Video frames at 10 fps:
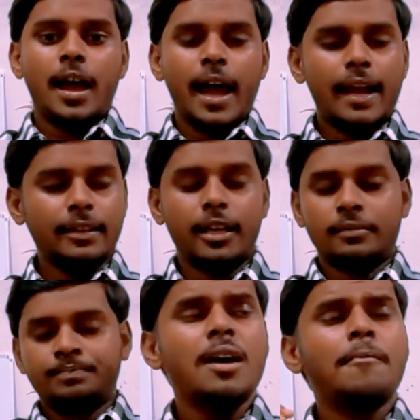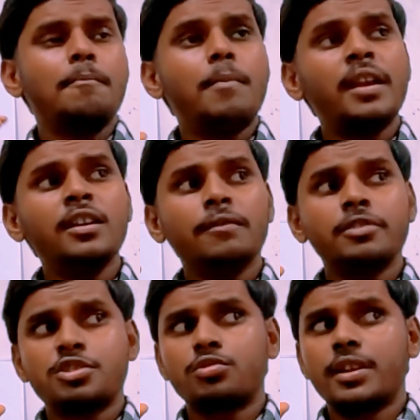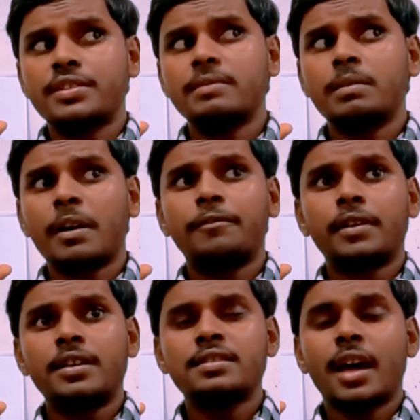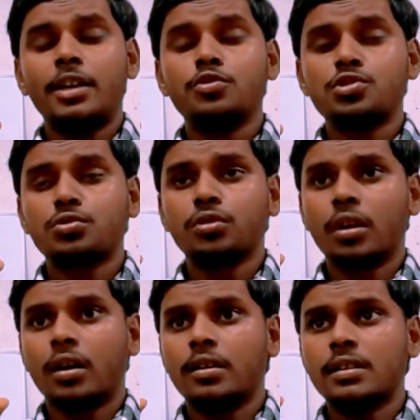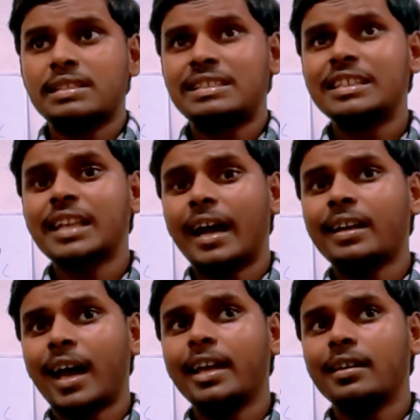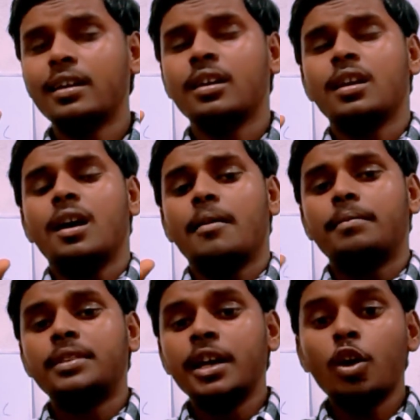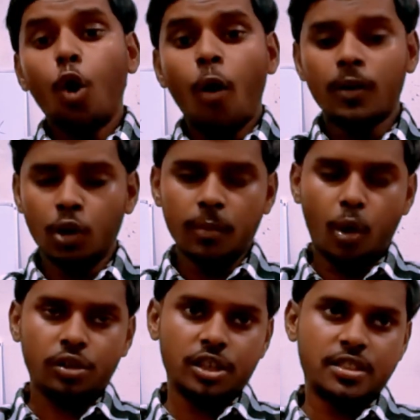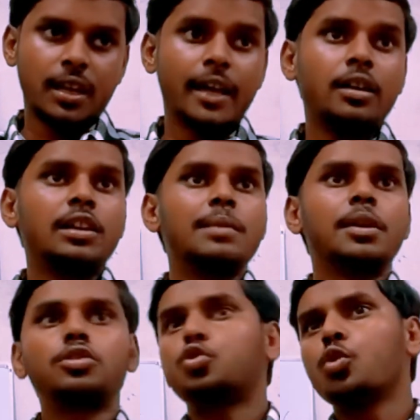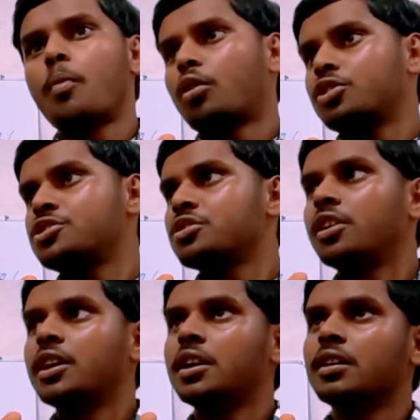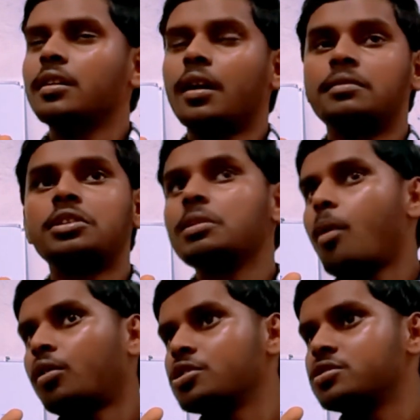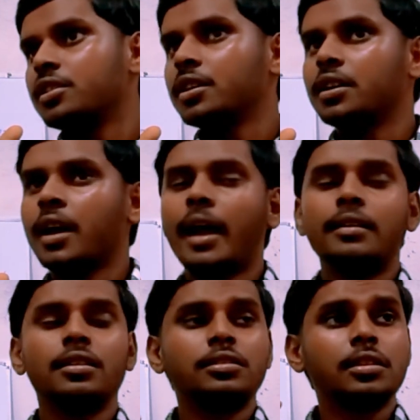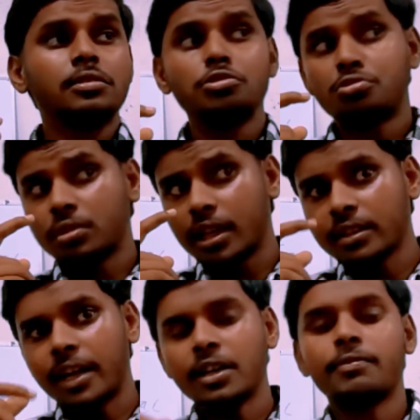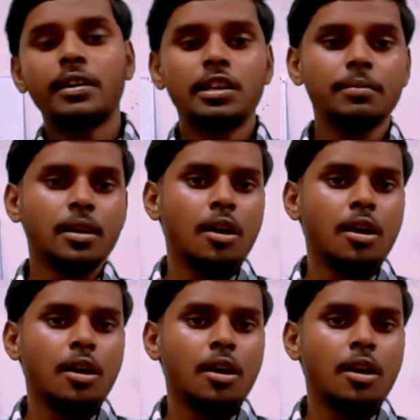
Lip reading: And then many of the students, even my friends, I used to see that they overload mock tests, like giving 2 mock tests a day, 3 mock tests a day, and they used to think that if I give